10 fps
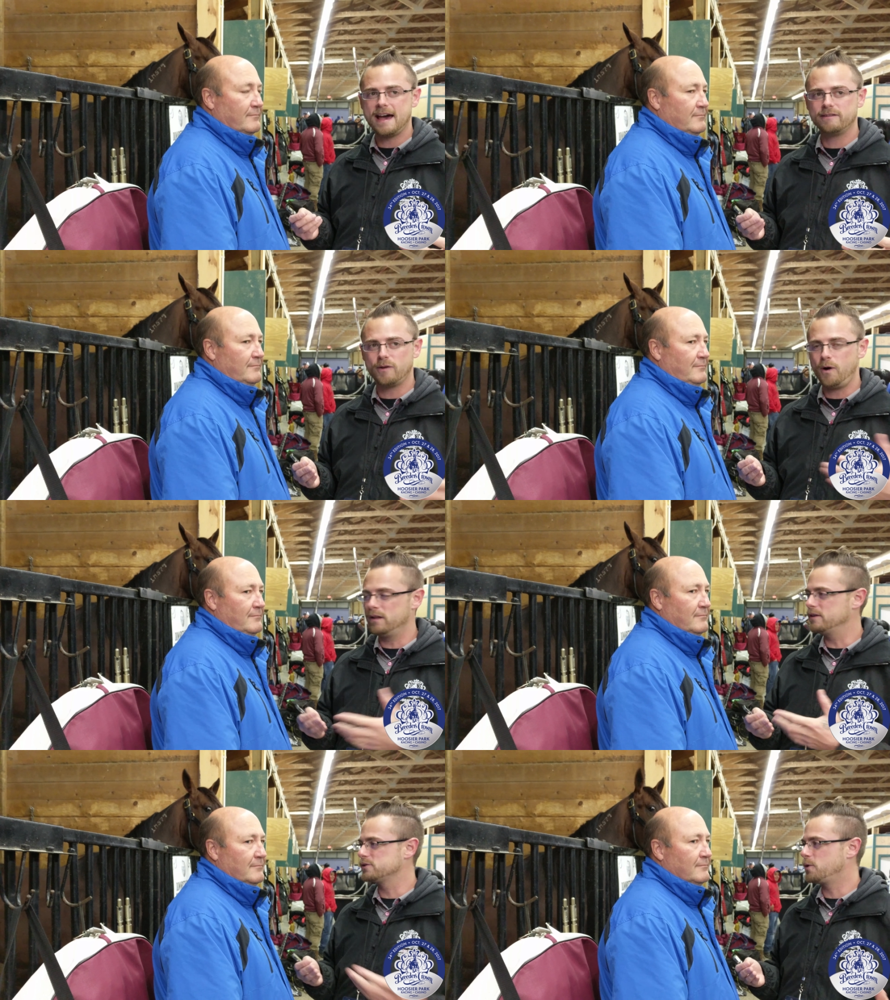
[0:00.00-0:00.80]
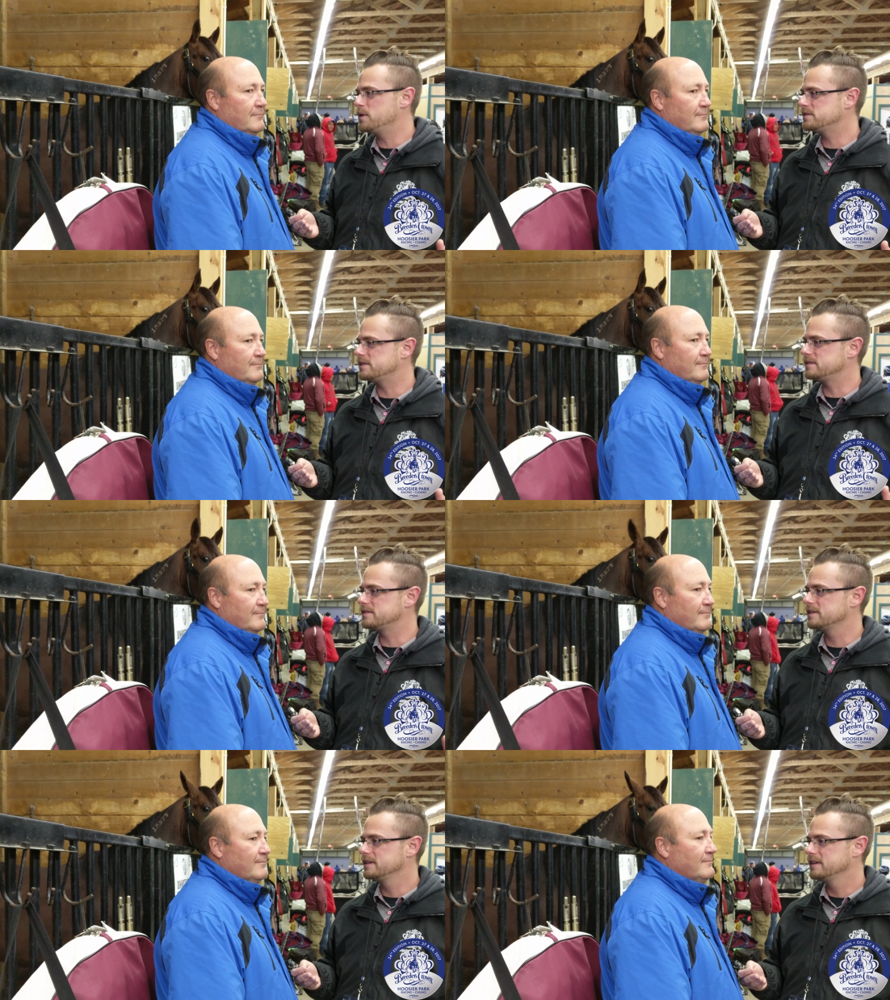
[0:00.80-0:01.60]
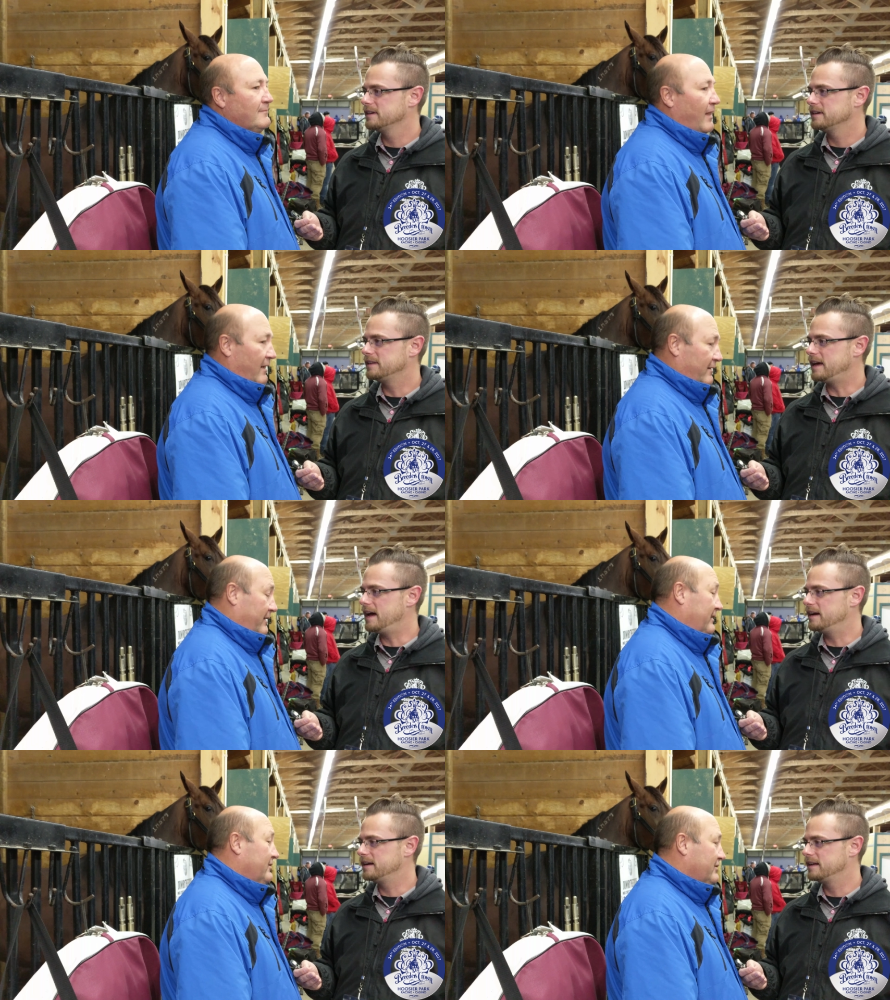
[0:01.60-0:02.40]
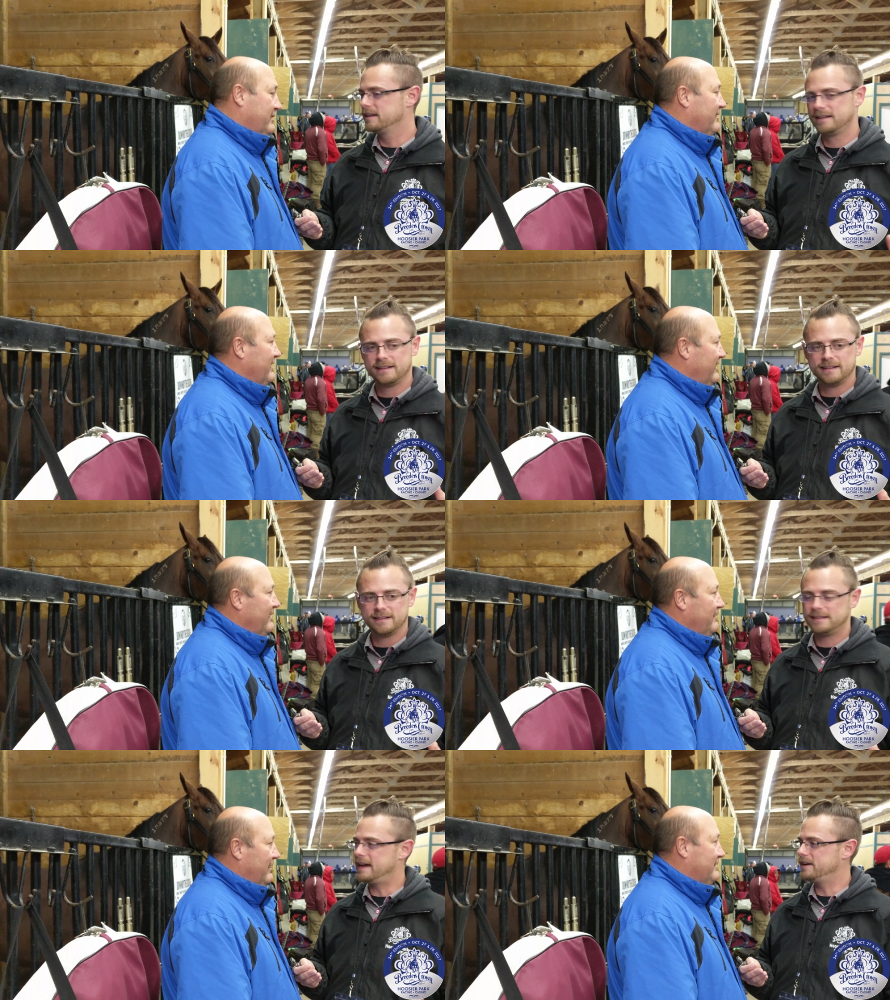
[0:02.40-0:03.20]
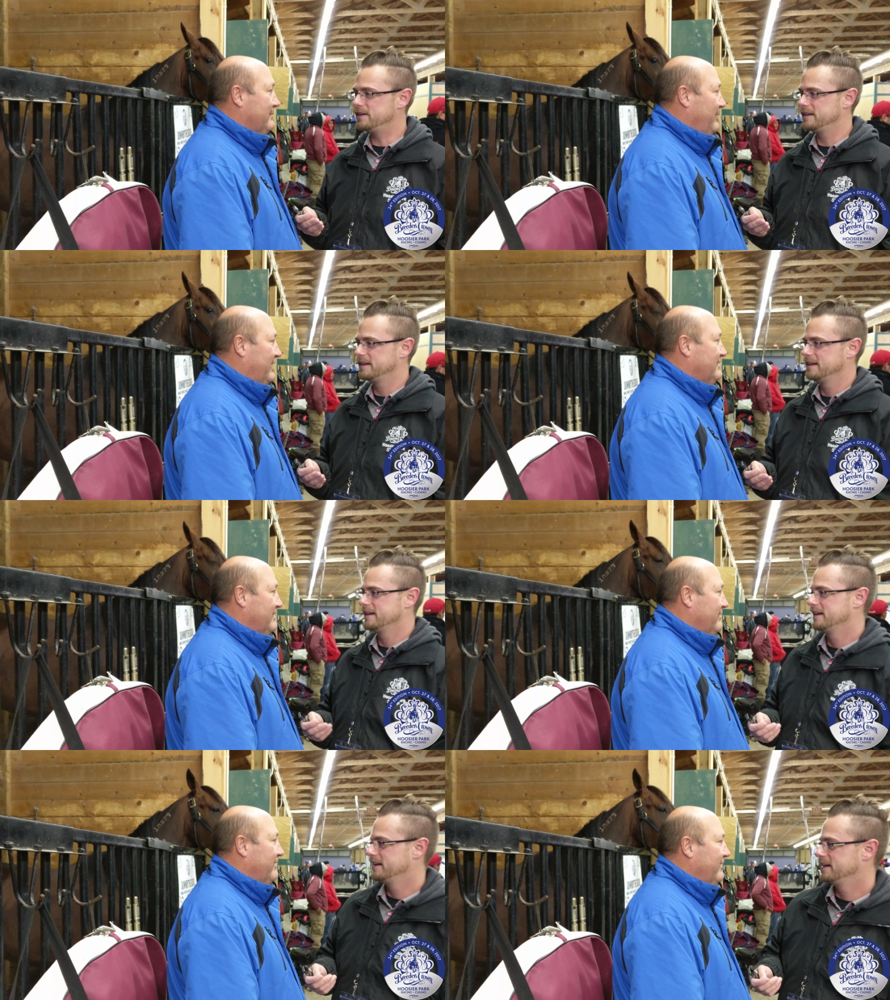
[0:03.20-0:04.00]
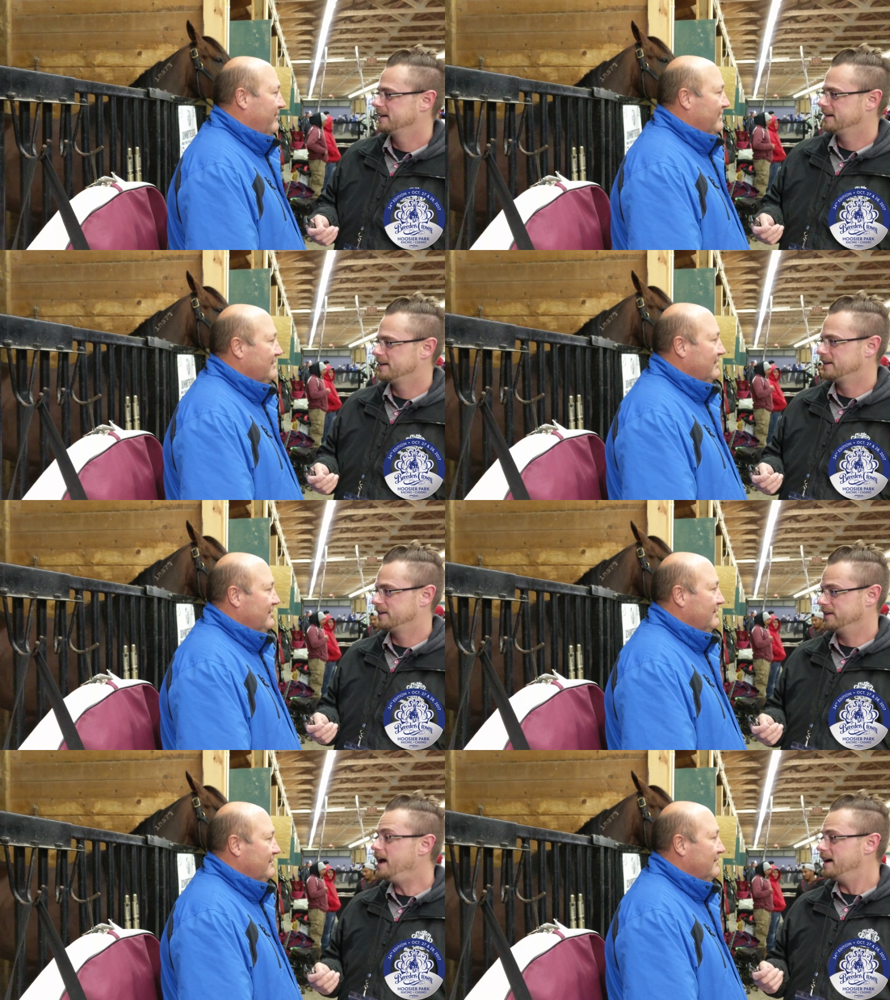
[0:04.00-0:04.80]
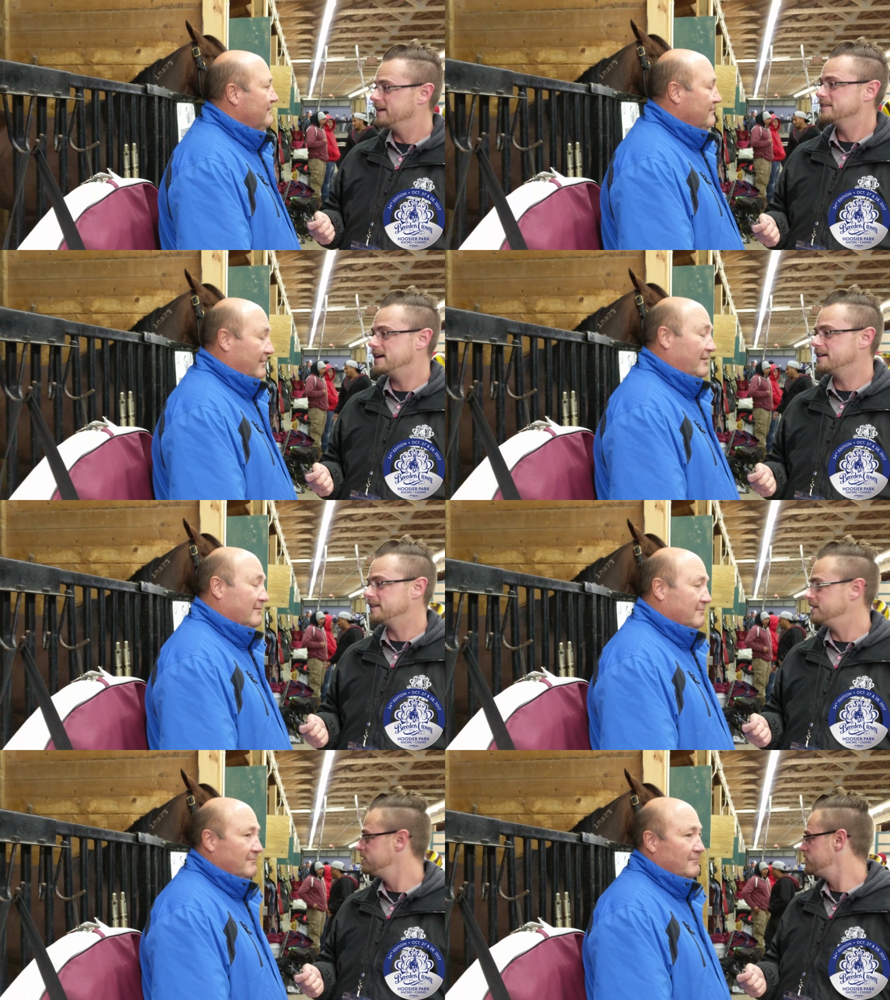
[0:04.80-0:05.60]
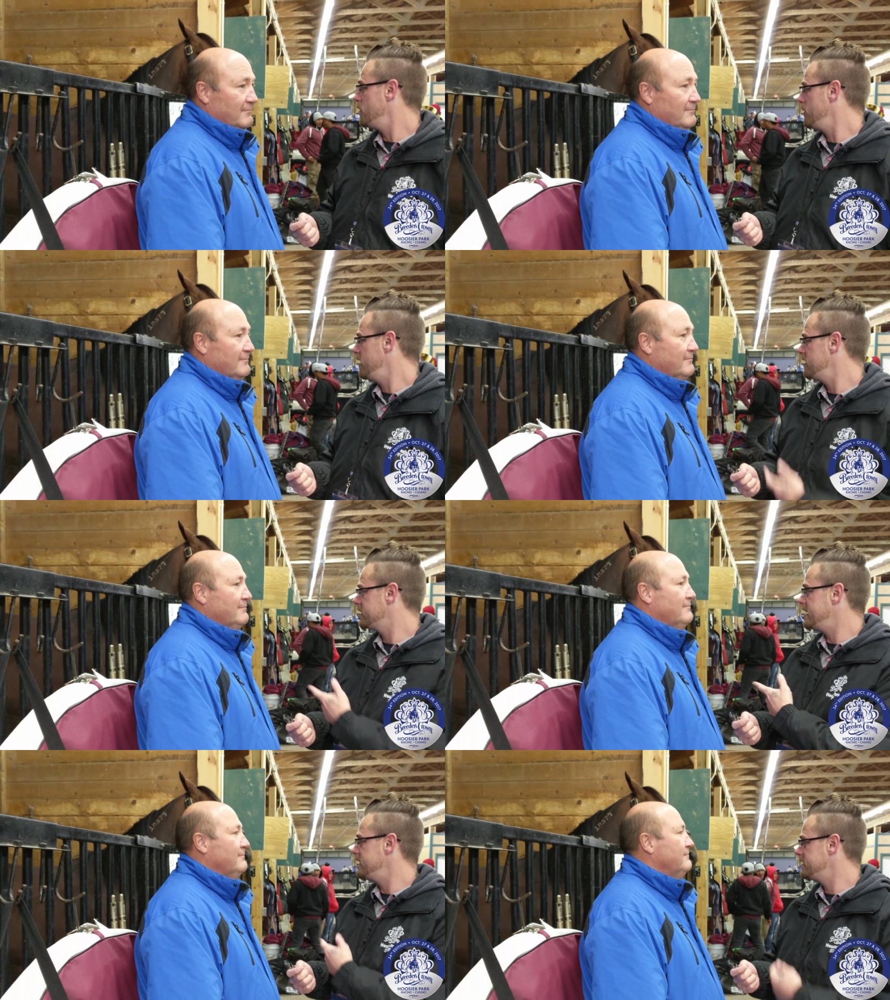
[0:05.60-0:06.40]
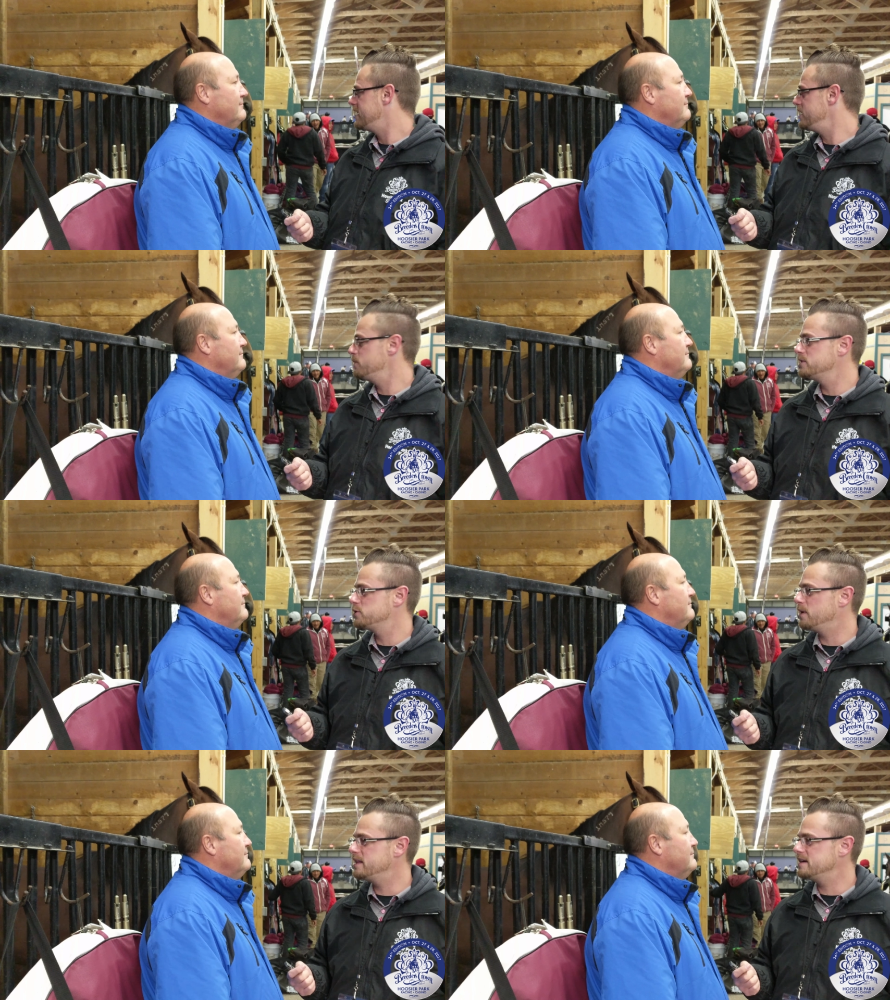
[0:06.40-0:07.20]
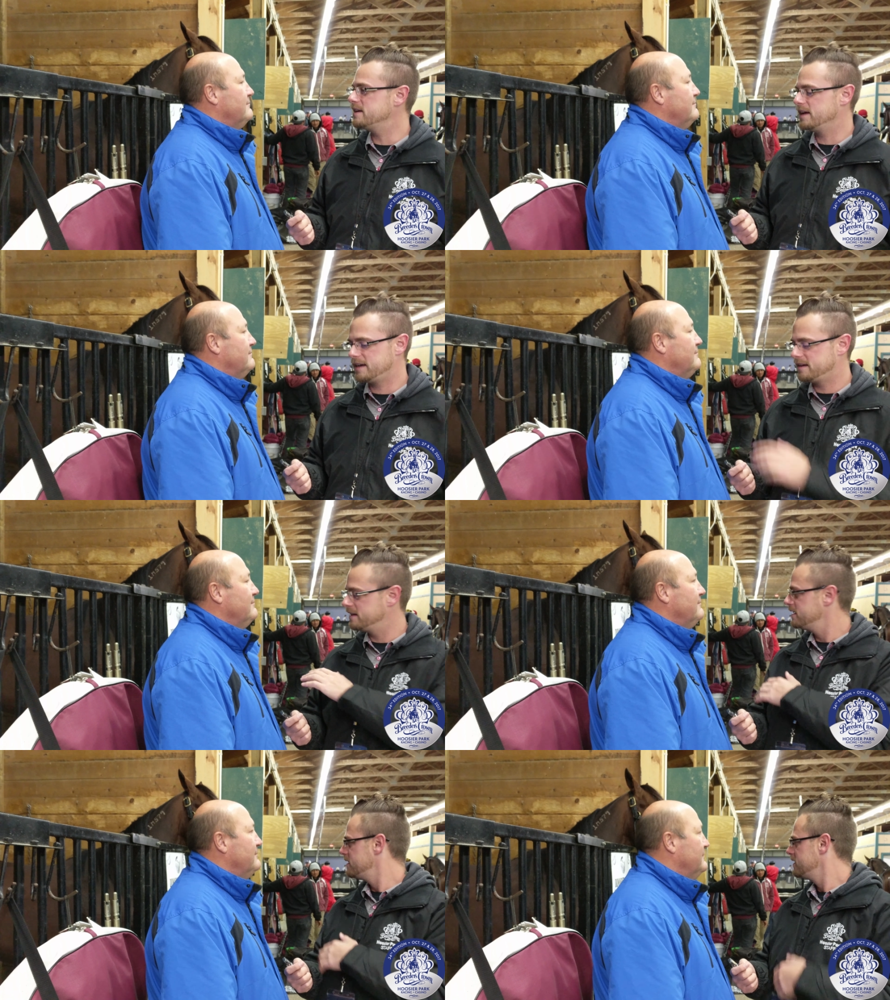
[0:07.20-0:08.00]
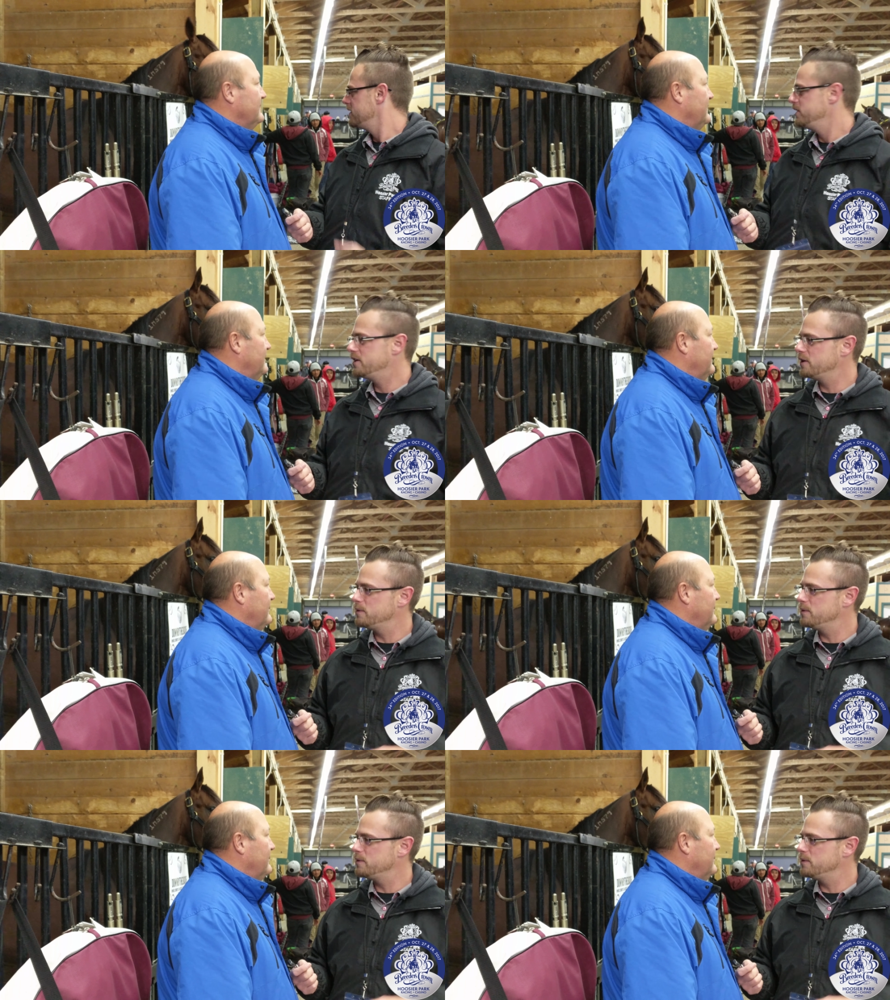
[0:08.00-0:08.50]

Speaker 1: we have all those horses that, that are
Speaker 2: still in it. At least are, it makes the year interesting. Yeah,
Speaker 1: exactly. Yeah. So uh, can can you enjoy the like? you